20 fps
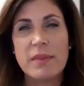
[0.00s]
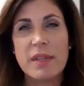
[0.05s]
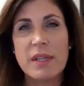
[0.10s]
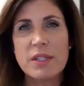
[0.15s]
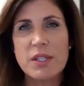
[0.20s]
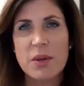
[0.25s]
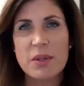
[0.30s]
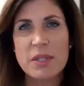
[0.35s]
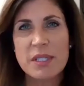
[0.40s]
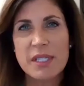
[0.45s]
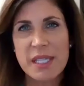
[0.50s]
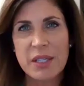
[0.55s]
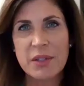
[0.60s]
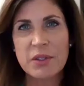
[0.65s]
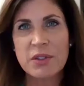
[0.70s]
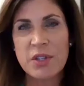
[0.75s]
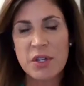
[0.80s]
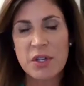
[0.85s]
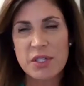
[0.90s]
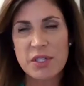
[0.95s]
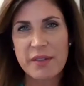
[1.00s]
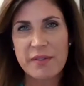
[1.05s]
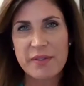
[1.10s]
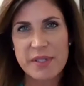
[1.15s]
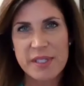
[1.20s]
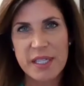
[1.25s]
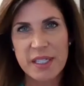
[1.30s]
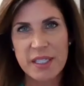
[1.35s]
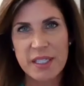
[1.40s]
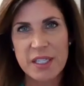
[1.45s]
So in skilled nursing
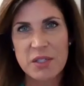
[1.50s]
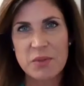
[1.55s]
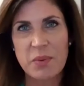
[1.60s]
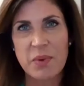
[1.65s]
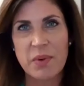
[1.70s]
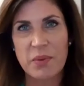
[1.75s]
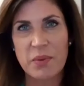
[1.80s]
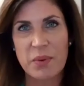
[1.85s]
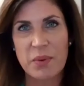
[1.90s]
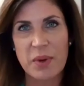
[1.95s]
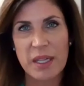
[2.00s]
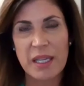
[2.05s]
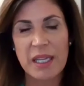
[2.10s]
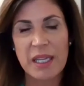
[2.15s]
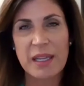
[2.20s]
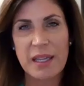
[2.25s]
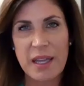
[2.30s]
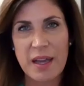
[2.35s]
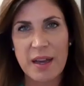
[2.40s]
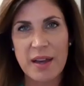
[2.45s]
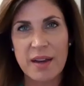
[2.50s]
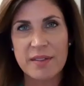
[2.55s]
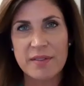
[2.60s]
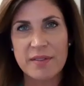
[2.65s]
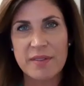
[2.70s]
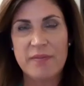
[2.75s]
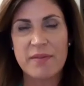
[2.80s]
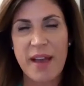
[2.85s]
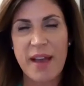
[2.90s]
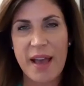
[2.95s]
facilities, we really
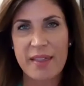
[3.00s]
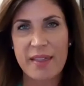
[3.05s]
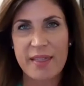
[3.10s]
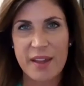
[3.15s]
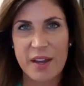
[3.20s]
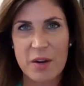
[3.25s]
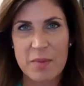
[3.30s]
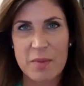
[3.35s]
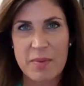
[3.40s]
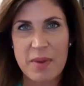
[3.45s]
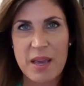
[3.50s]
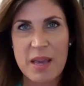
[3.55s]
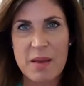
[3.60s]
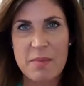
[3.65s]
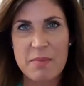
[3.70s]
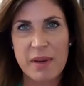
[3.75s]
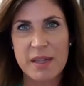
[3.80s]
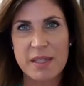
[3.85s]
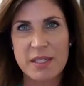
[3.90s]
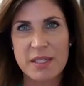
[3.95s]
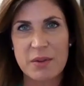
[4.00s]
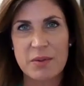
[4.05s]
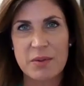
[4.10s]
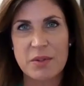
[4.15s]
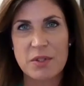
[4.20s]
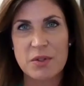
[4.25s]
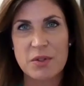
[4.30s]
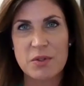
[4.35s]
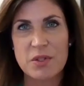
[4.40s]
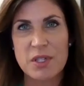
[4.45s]
love vac therapy because it
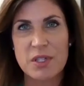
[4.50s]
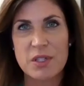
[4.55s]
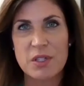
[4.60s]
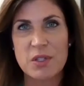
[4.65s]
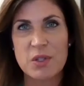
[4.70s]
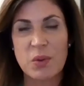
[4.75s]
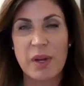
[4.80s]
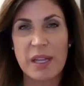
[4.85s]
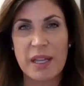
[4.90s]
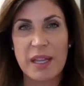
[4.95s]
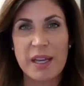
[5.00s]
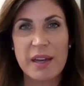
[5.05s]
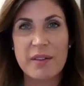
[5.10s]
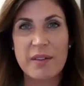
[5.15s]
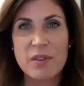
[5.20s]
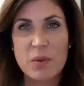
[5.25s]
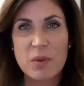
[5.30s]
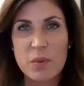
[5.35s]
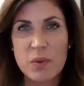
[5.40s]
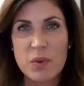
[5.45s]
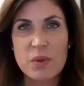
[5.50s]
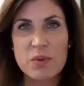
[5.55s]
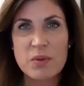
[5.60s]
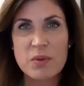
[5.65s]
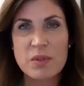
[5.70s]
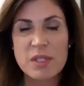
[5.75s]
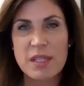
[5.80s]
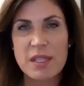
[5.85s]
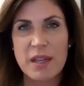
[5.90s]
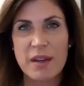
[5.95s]
reduces soiling of the
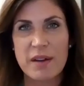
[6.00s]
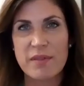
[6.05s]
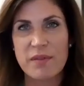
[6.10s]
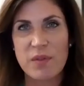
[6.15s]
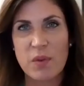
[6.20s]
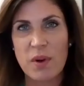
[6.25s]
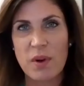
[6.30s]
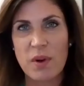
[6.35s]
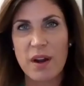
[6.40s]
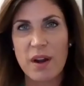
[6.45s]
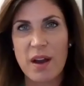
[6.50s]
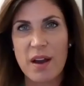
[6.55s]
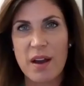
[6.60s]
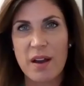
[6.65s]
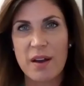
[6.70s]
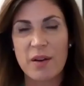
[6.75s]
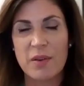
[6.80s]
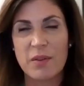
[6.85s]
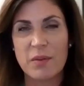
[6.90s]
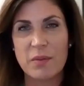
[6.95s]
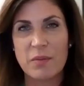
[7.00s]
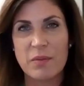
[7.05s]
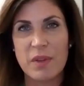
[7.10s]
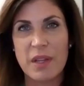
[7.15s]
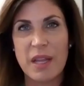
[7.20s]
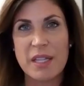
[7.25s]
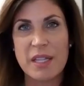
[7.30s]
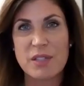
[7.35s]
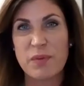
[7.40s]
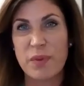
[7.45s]
wounds, therefore
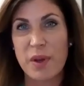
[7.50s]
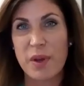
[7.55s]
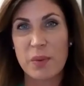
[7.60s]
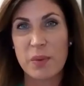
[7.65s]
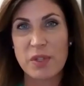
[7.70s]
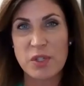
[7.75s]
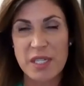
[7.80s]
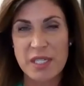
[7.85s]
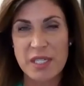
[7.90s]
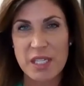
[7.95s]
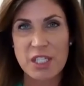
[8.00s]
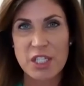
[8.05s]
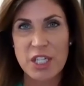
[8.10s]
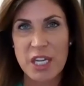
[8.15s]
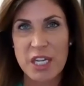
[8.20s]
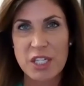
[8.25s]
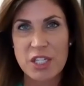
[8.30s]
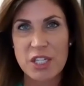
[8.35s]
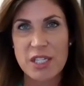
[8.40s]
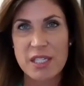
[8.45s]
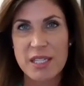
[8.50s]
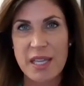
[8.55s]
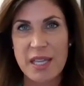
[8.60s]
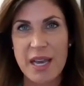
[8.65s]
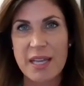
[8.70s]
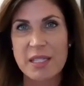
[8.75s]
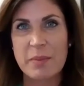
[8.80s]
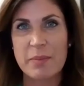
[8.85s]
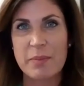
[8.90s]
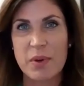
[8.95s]
less frequent dressing changes
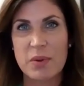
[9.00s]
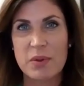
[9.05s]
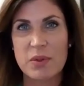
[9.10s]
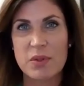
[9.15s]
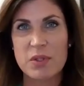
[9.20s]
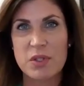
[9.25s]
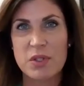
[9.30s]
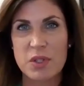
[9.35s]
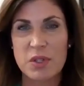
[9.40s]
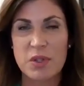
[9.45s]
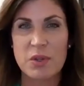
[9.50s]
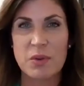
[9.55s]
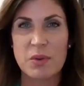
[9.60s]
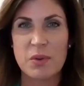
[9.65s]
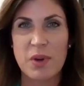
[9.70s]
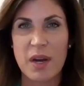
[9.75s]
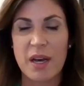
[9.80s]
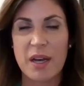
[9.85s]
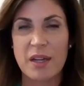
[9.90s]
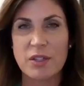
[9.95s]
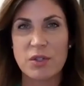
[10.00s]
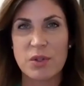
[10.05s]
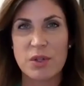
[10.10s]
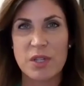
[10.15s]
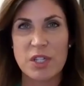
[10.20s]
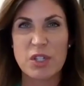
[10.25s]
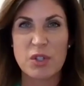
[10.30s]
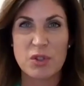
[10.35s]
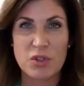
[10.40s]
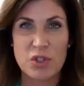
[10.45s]
as opposed to
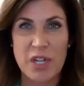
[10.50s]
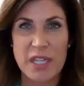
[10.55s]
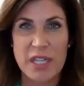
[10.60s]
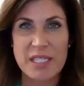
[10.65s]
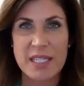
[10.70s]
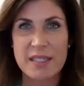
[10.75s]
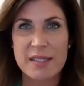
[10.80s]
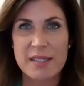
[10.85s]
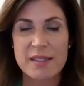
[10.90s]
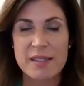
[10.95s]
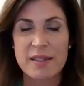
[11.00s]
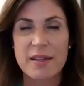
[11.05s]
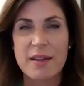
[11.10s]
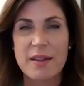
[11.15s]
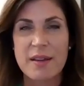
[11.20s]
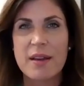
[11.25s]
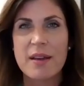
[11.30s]
traditional dressings.